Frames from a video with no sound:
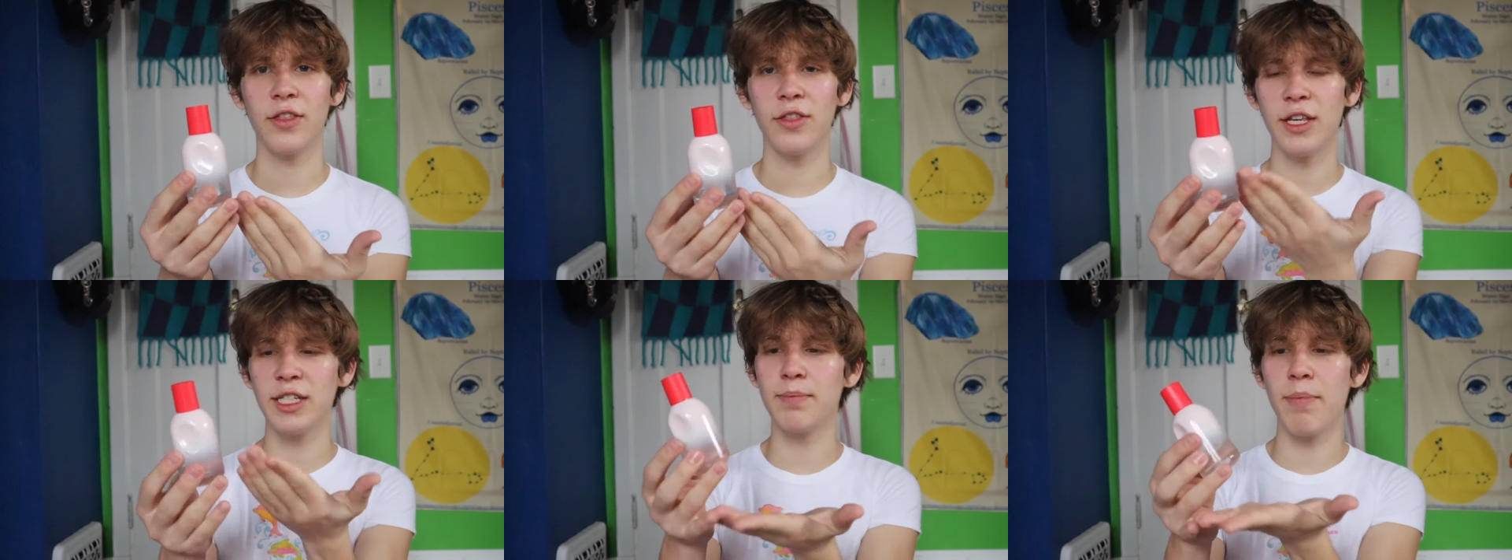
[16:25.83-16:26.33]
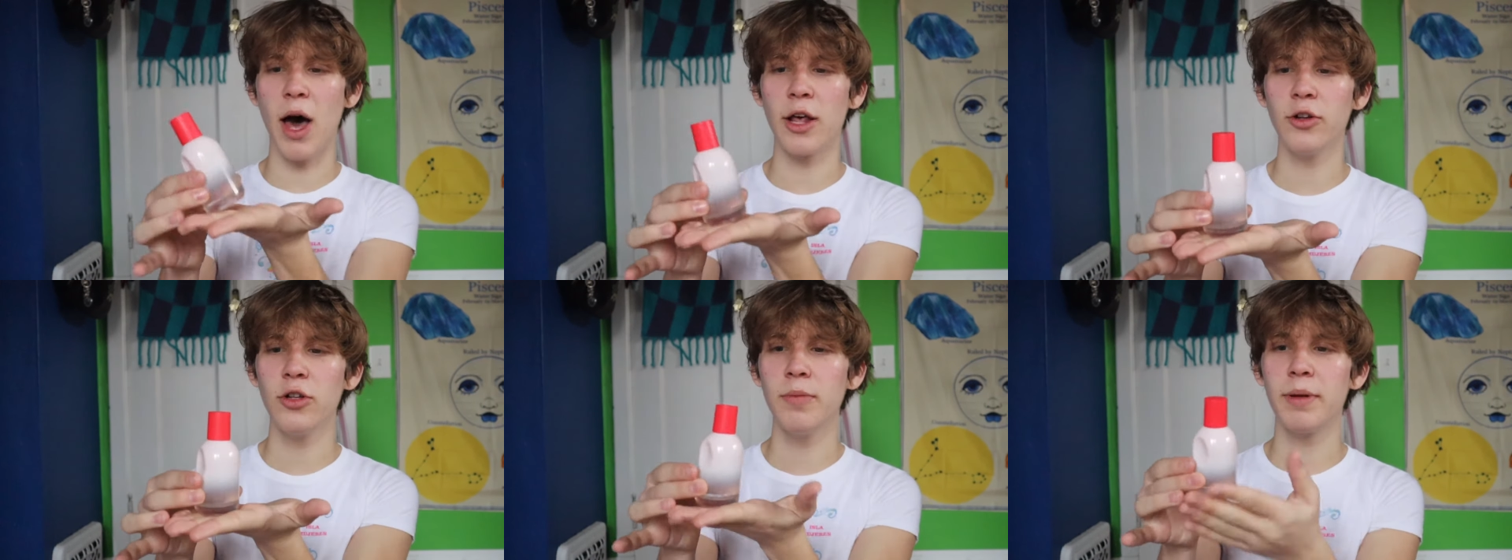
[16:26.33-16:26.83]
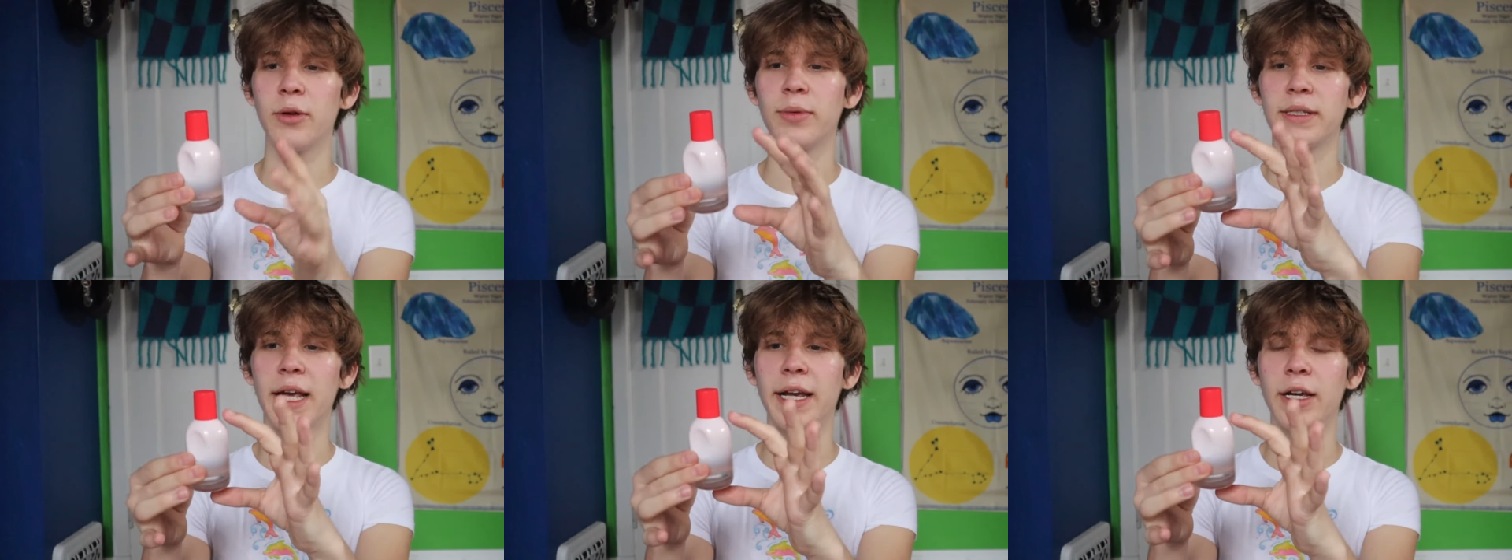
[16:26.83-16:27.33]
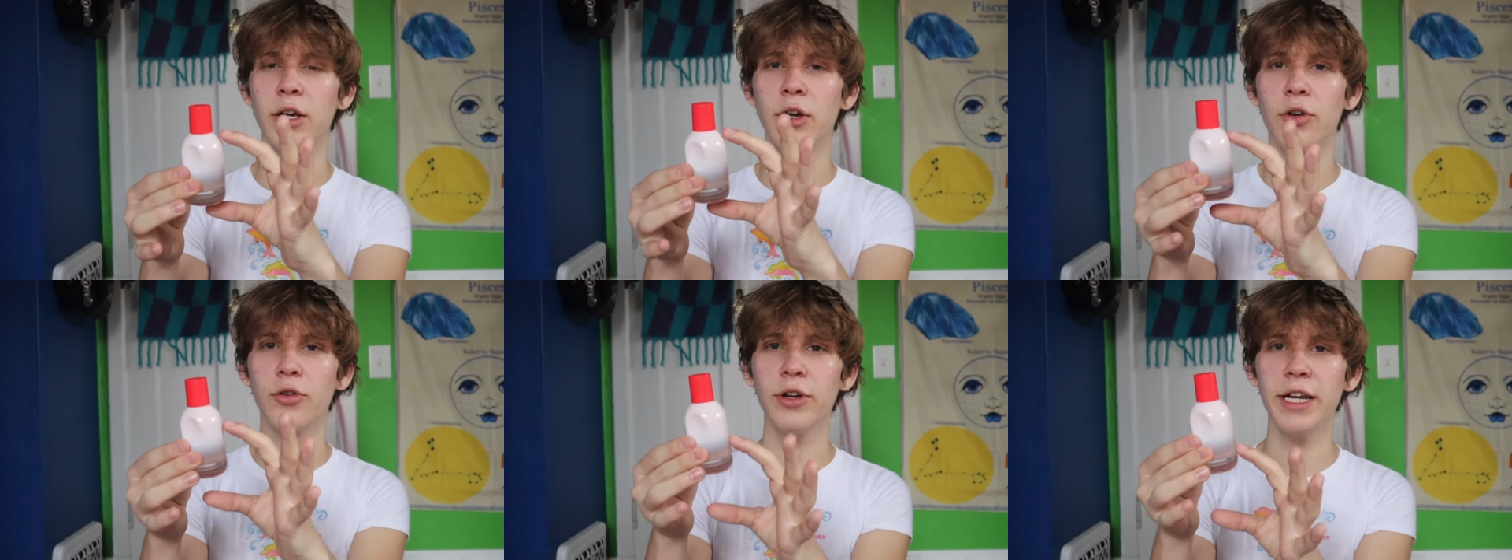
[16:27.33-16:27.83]
this bottle, but it was like
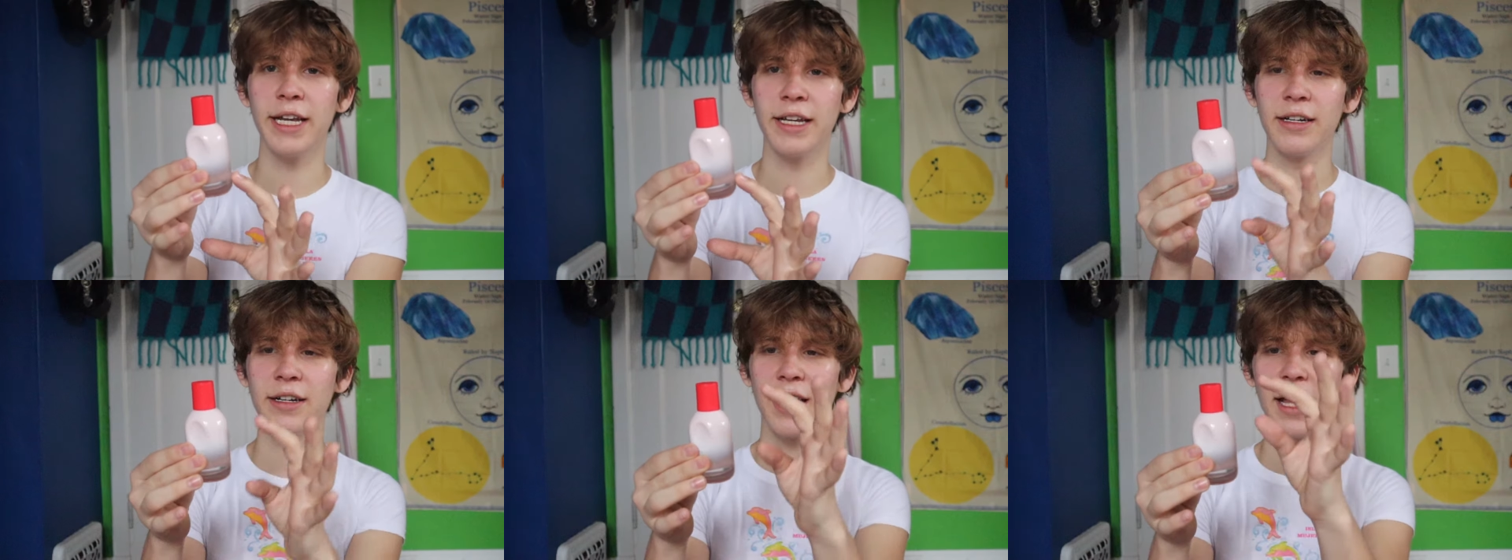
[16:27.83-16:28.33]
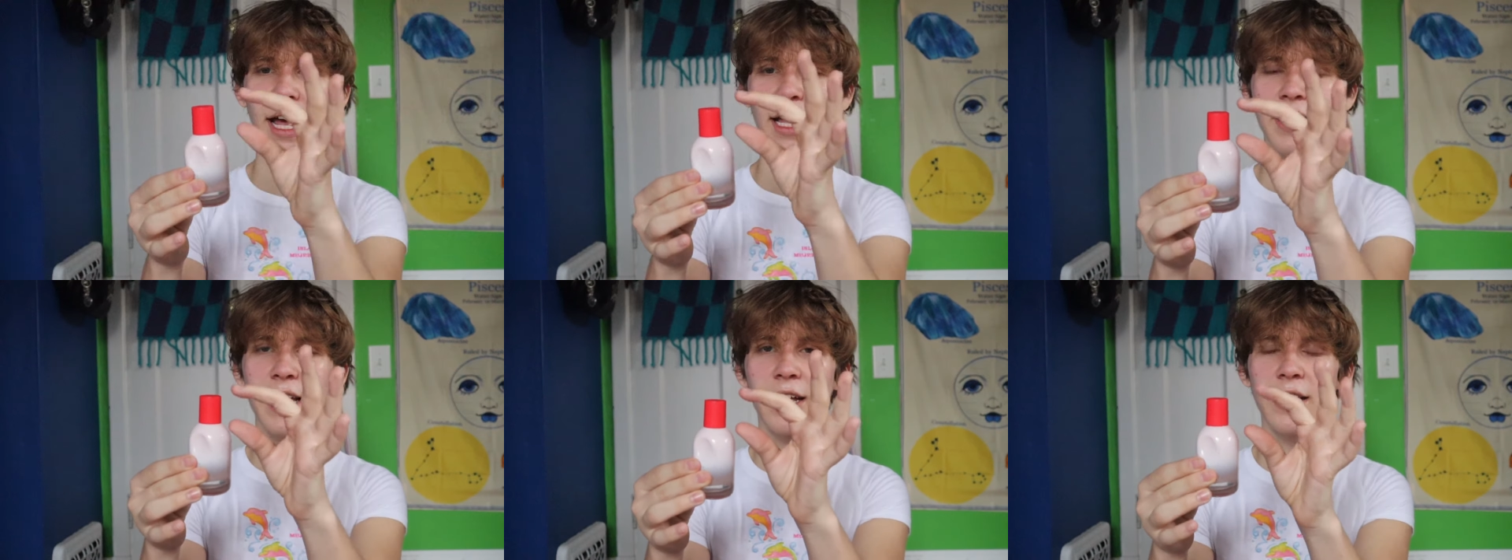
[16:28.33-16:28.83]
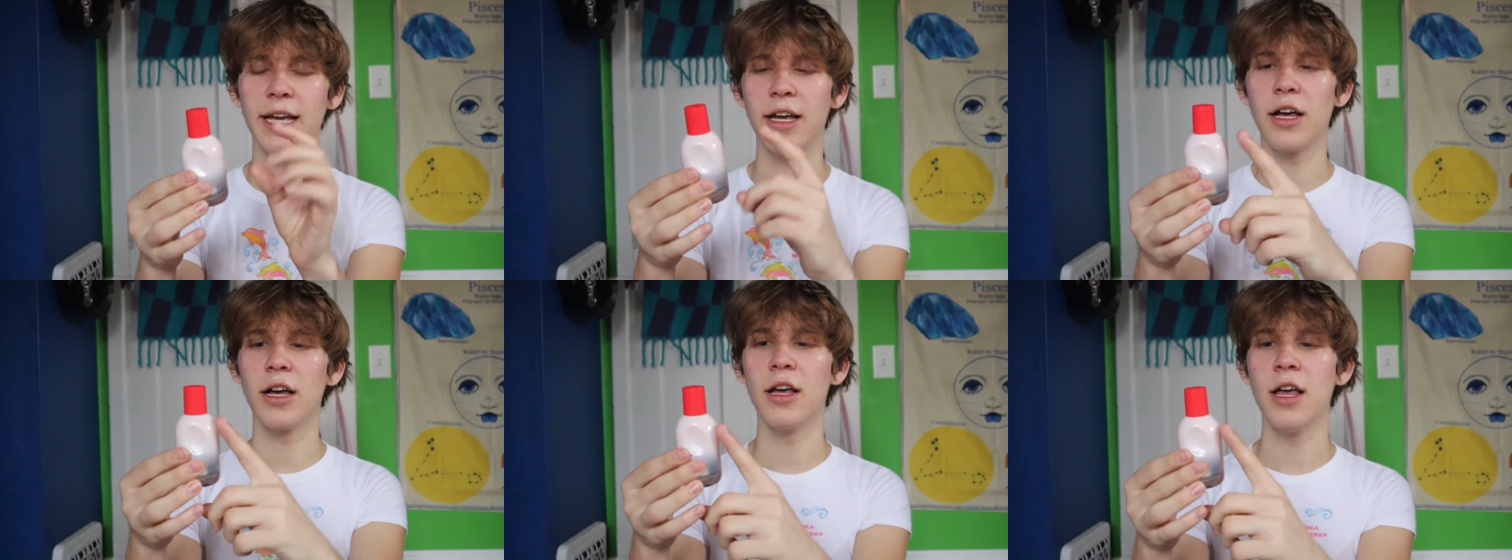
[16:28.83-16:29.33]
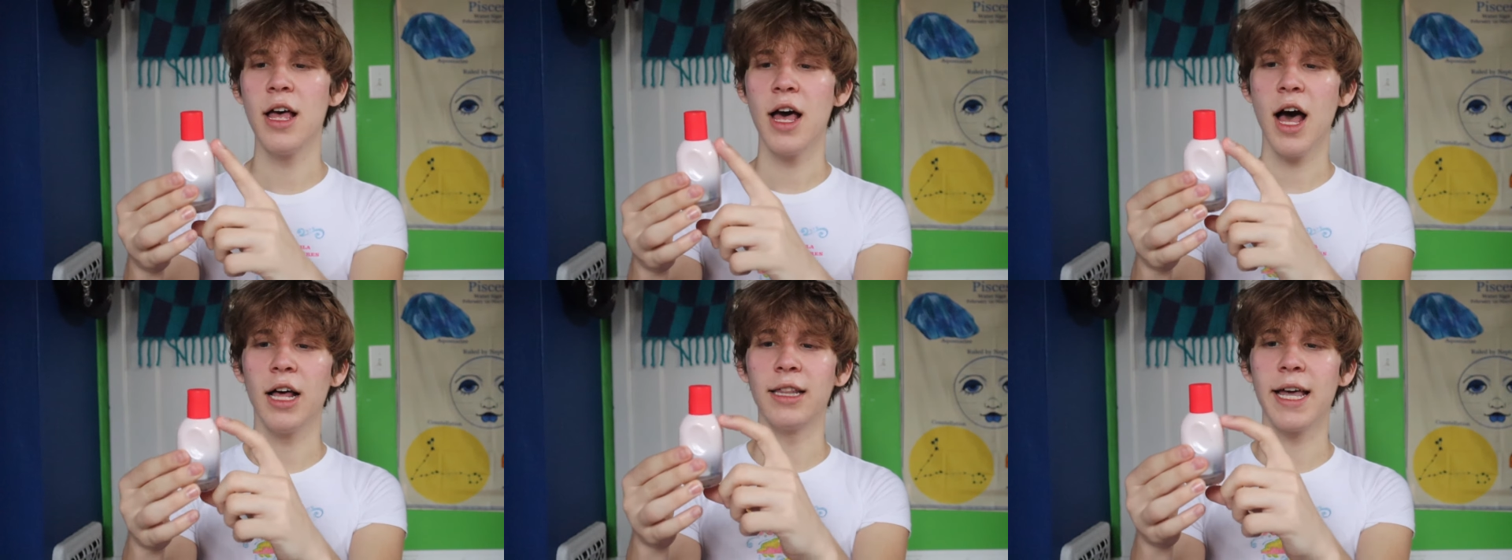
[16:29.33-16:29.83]
green and like like a
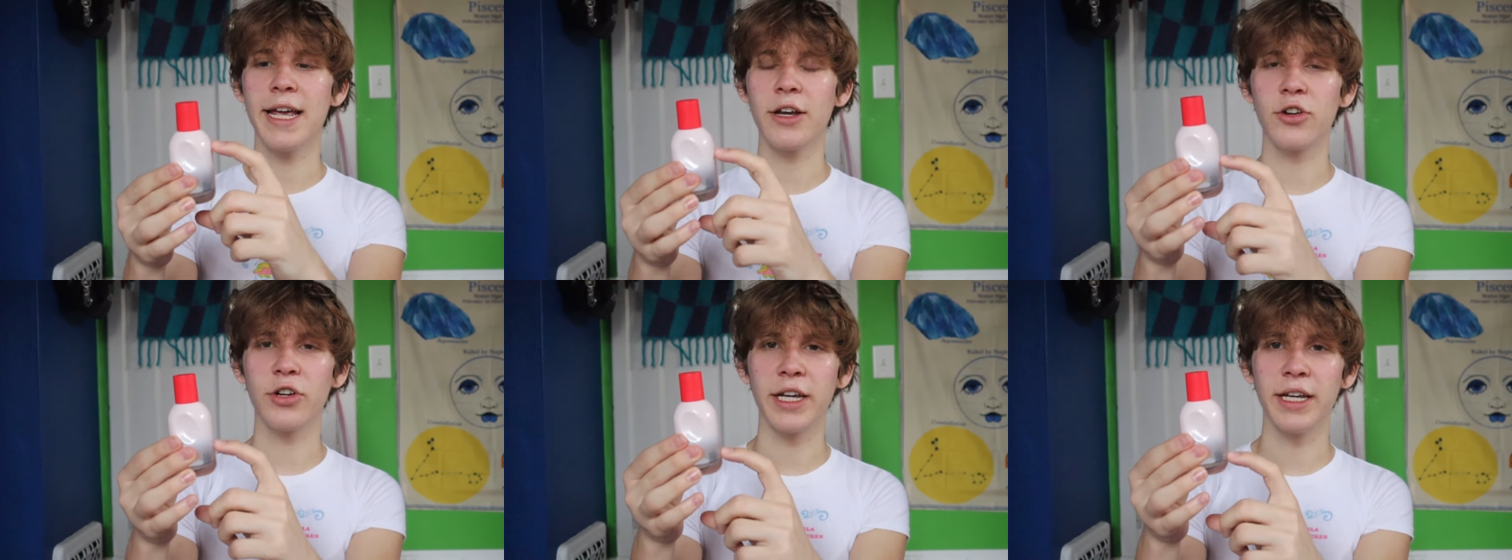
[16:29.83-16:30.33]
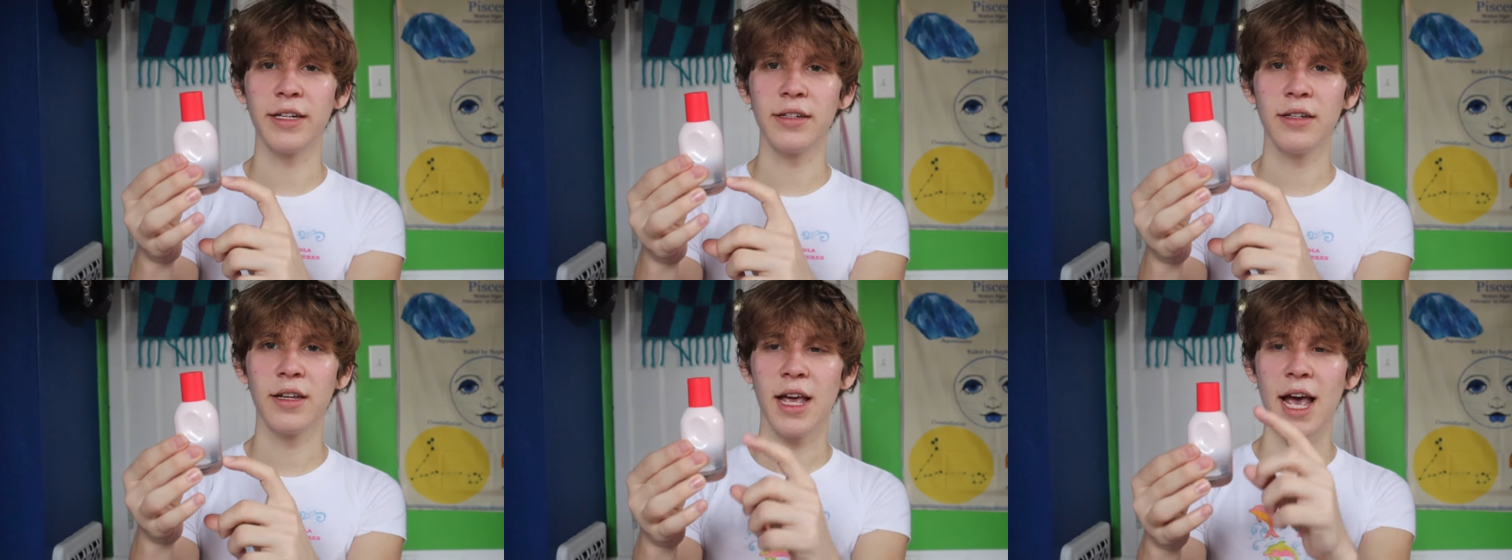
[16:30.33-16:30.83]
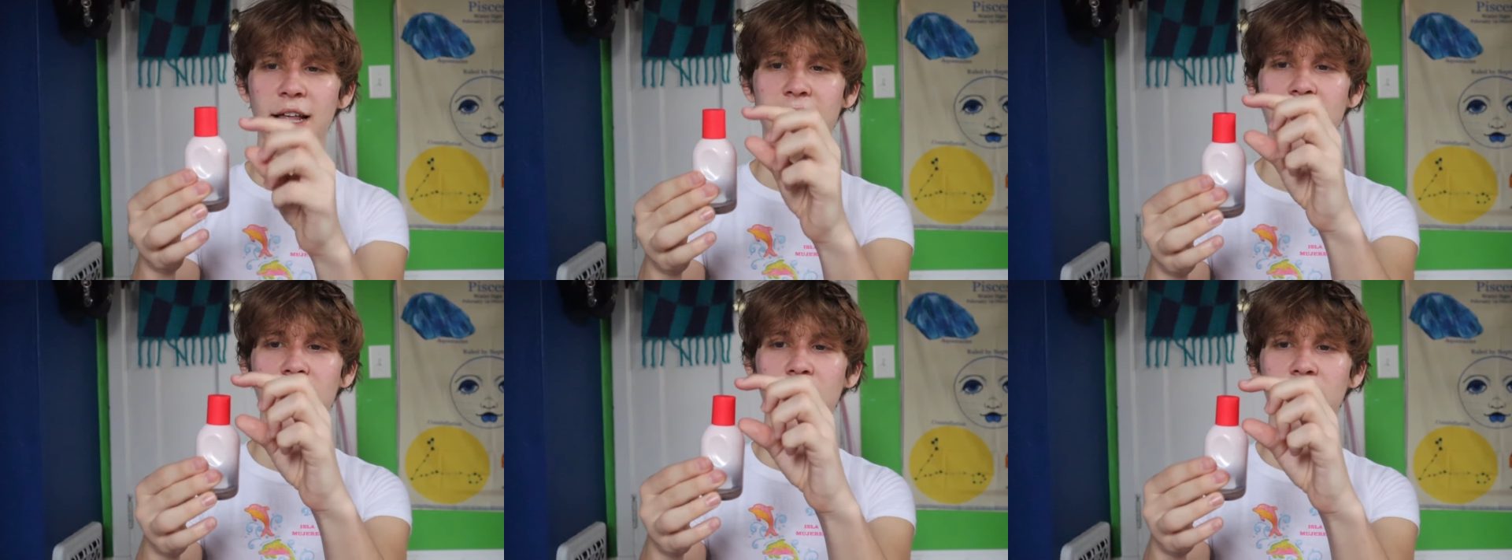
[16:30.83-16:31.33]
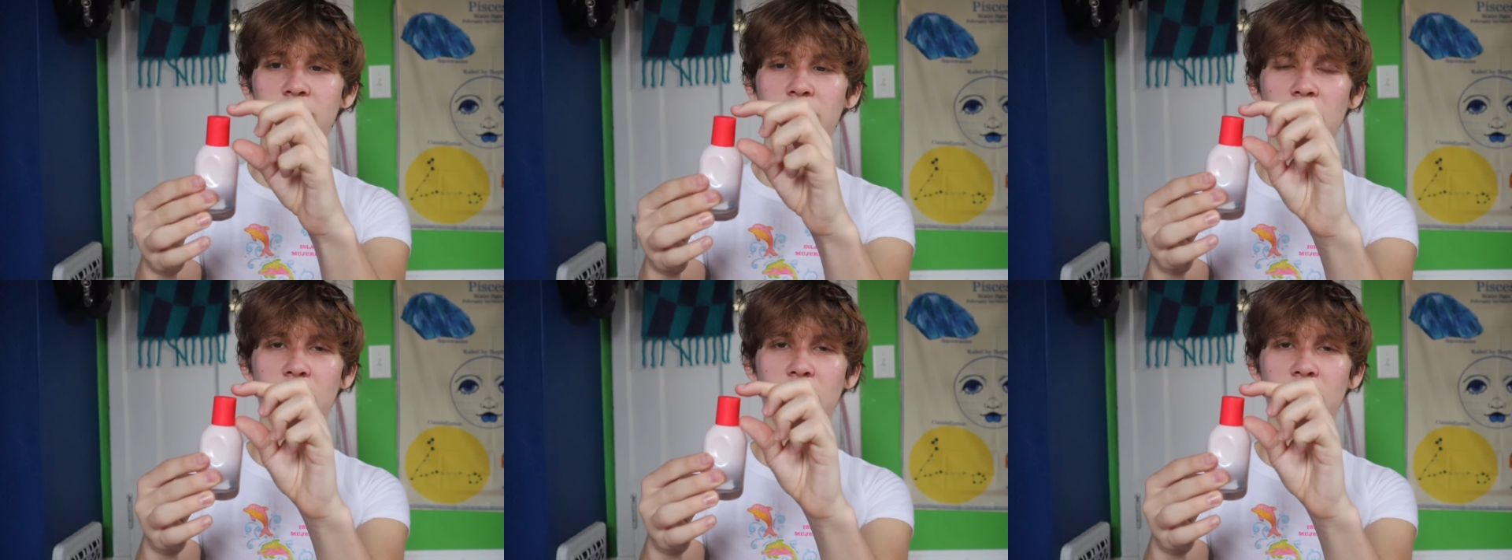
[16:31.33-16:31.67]
a light green and then a,